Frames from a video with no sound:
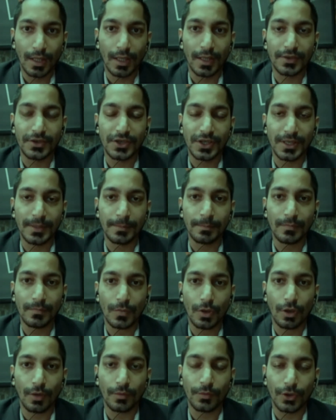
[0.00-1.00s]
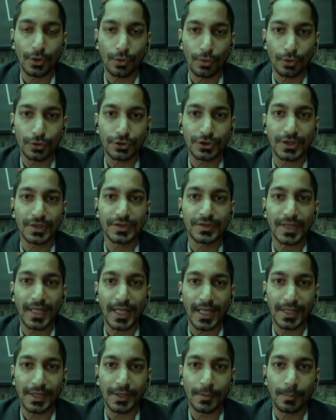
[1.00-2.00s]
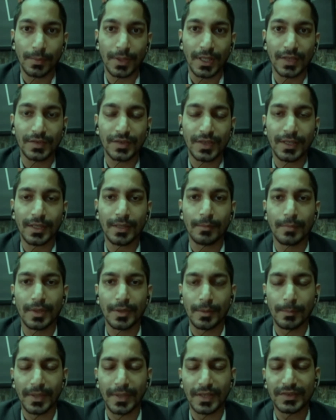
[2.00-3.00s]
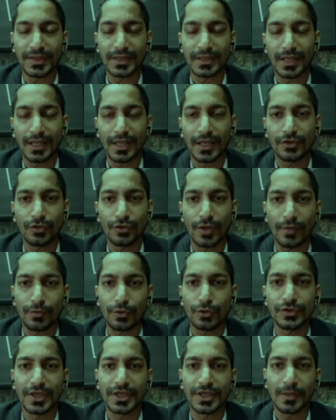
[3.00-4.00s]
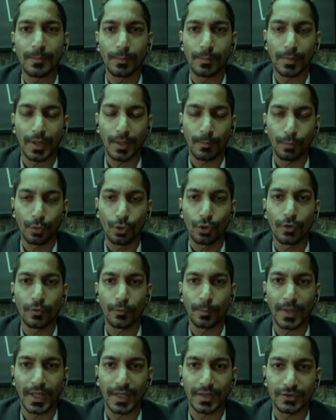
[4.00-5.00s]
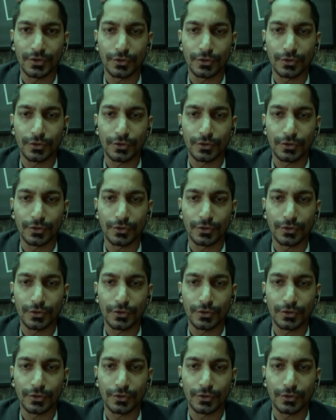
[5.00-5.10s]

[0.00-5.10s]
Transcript: team of the coaches and the players. And the basic thing is you have to set up a pool of players.